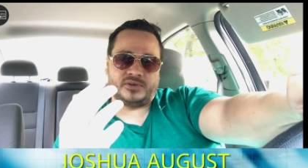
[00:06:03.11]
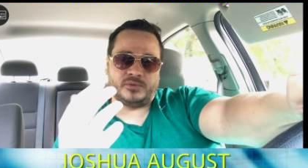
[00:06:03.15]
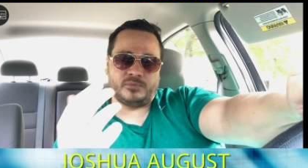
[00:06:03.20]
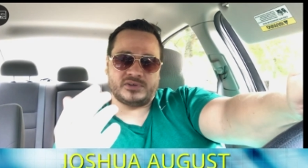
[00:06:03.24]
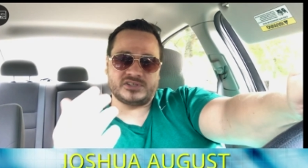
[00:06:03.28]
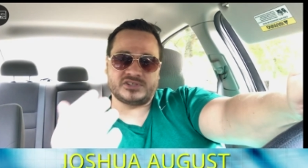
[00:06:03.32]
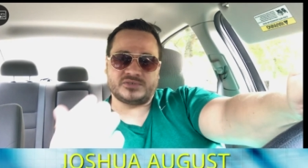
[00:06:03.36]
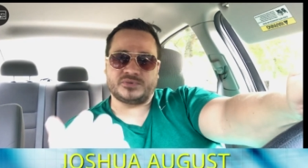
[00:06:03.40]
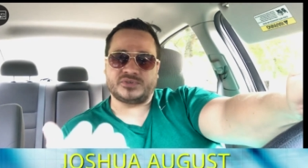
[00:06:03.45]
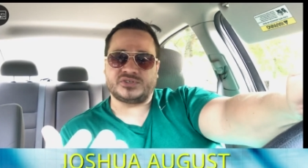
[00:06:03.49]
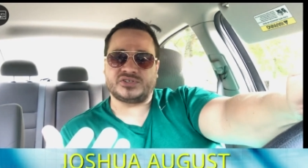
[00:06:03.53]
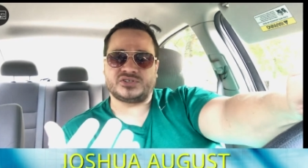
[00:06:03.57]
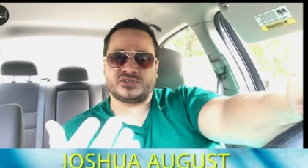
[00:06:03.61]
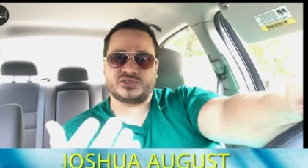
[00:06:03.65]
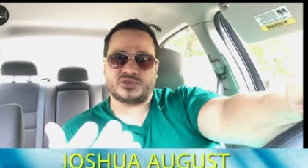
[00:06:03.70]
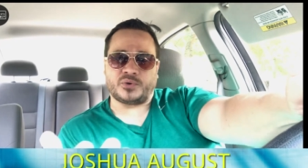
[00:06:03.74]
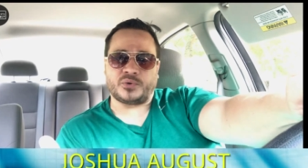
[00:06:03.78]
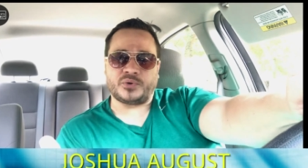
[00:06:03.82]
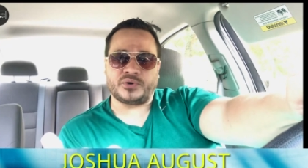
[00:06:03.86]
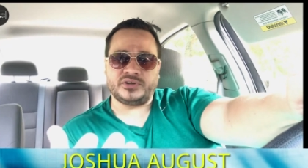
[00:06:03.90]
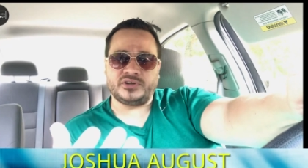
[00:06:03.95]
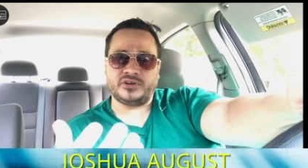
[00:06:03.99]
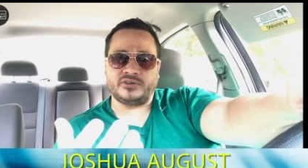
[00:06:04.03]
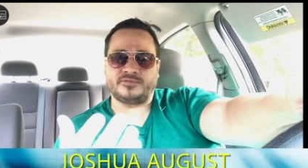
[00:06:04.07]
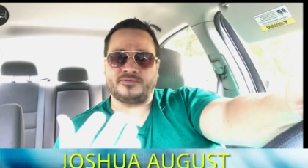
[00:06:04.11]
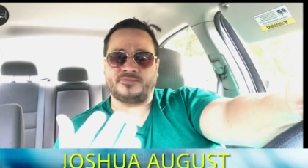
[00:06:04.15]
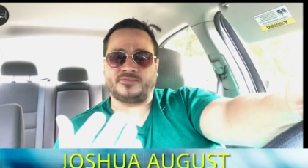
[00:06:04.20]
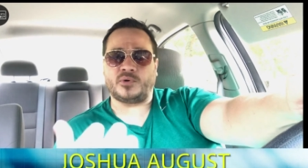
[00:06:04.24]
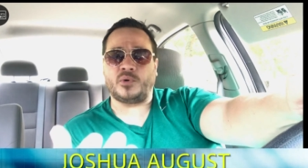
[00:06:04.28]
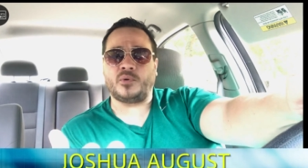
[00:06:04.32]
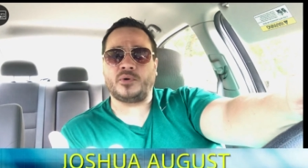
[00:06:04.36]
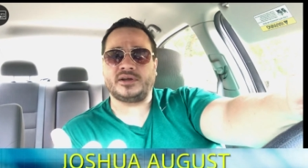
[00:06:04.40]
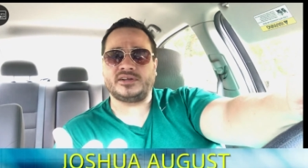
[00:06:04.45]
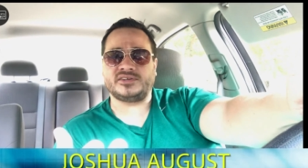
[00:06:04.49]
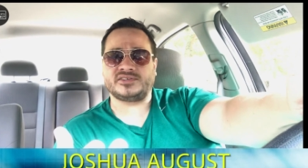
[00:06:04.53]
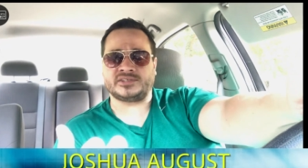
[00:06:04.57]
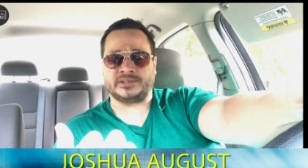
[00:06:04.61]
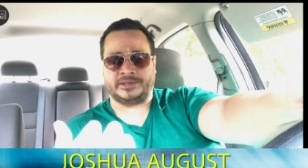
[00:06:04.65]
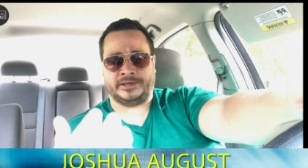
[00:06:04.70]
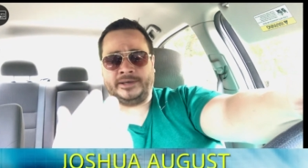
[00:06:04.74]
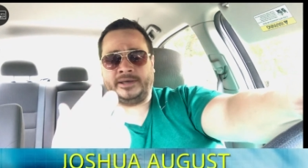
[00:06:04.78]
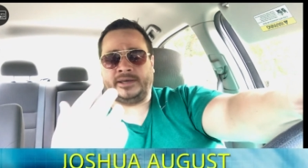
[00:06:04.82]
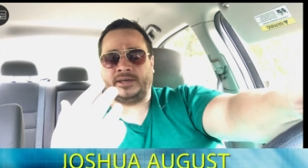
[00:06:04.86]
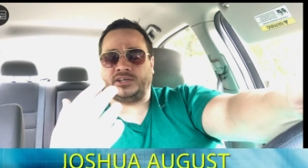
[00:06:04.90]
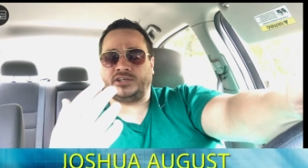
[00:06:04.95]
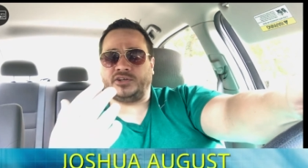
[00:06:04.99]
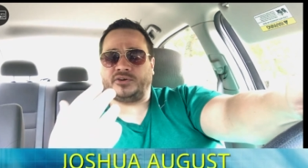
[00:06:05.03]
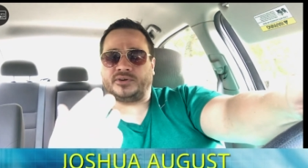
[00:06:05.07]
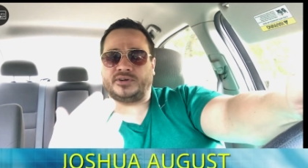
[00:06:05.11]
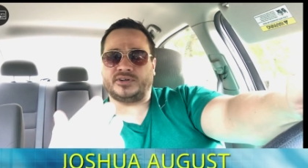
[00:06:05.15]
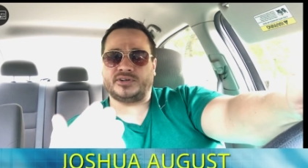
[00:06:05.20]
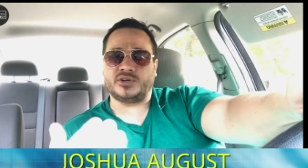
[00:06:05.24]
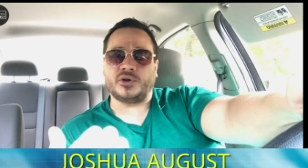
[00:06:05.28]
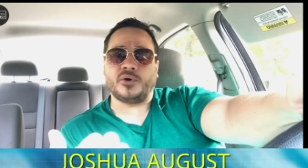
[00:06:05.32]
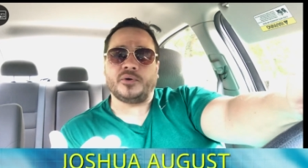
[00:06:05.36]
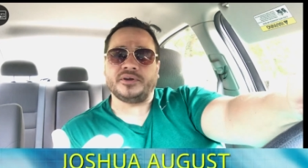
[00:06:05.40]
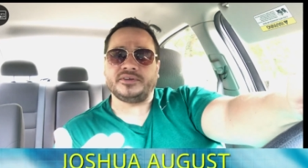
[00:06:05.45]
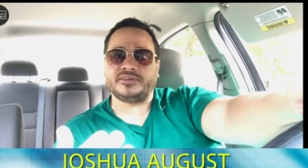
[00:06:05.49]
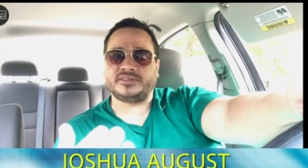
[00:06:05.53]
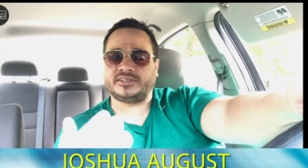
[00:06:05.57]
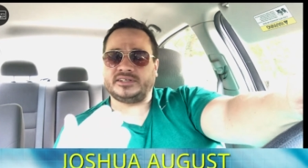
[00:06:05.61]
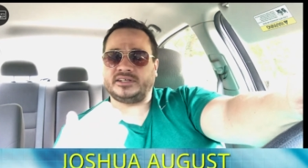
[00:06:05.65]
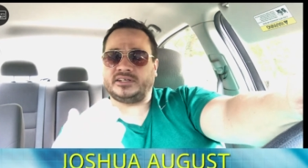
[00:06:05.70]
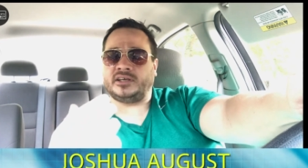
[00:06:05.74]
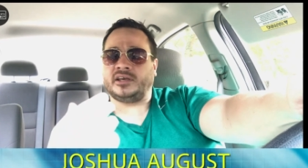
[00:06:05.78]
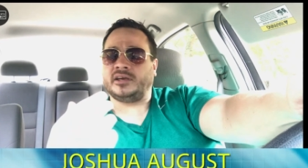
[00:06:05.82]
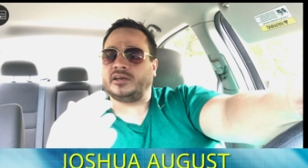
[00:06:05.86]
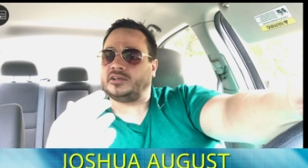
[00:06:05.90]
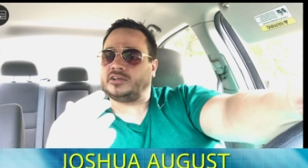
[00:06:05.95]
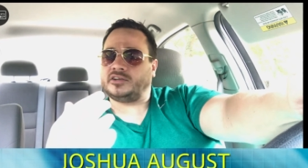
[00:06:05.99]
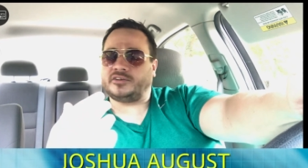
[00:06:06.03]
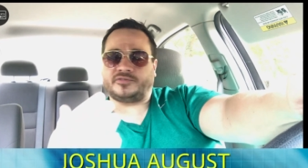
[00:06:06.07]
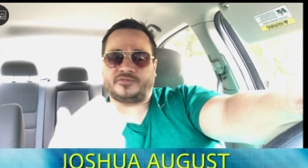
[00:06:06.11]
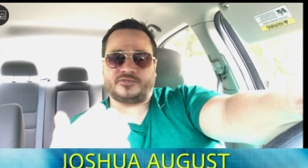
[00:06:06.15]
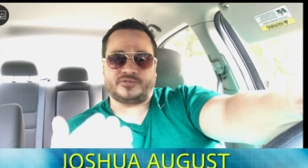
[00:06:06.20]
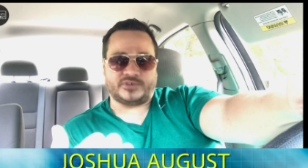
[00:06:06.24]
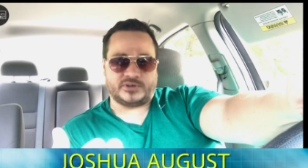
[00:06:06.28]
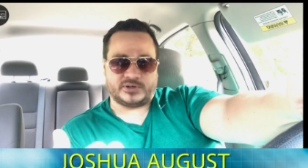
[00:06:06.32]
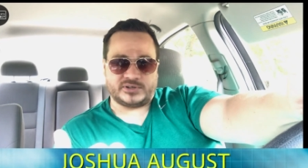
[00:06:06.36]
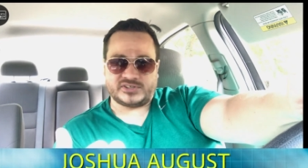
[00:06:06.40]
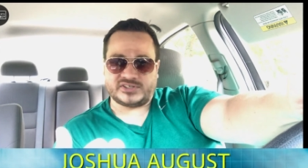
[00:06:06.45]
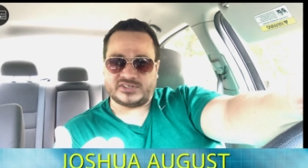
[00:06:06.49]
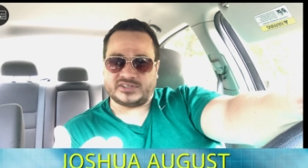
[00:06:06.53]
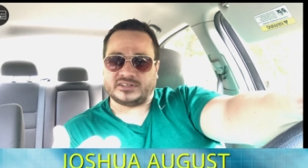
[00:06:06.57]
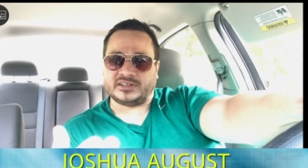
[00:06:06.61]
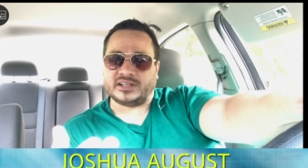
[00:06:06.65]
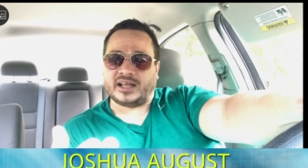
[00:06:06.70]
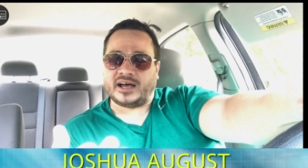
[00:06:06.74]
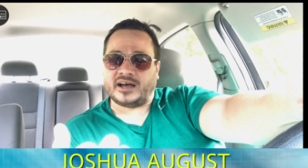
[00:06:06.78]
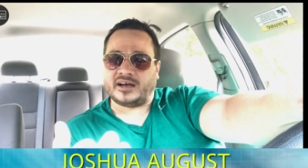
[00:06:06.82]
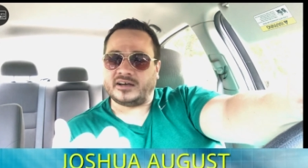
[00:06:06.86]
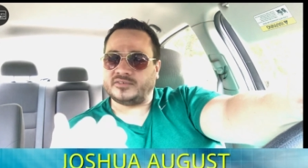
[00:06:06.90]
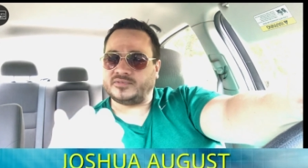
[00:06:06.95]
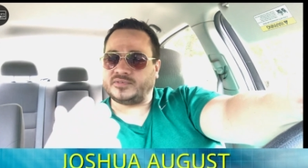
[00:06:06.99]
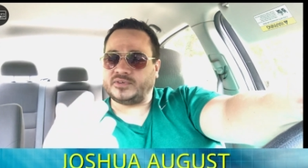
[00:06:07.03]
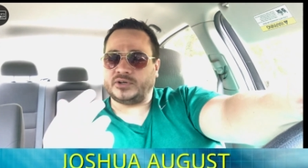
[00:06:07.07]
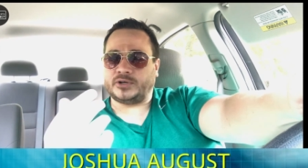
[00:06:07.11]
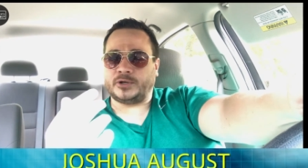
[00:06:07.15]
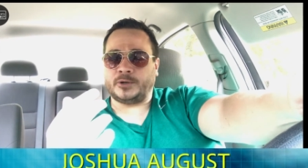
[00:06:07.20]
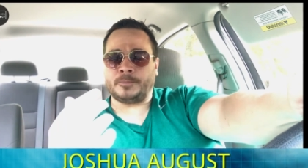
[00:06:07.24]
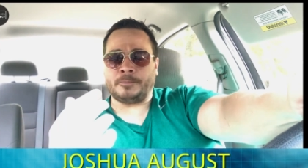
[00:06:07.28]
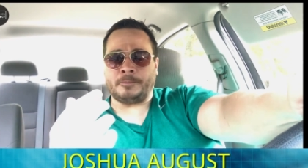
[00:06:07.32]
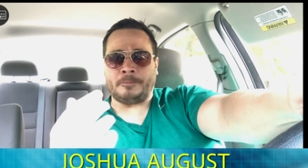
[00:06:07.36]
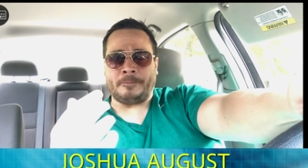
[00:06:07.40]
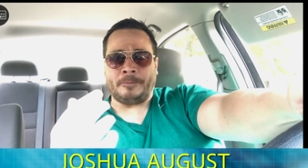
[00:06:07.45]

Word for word: he wants to restore your voice, your anointing, your first love, your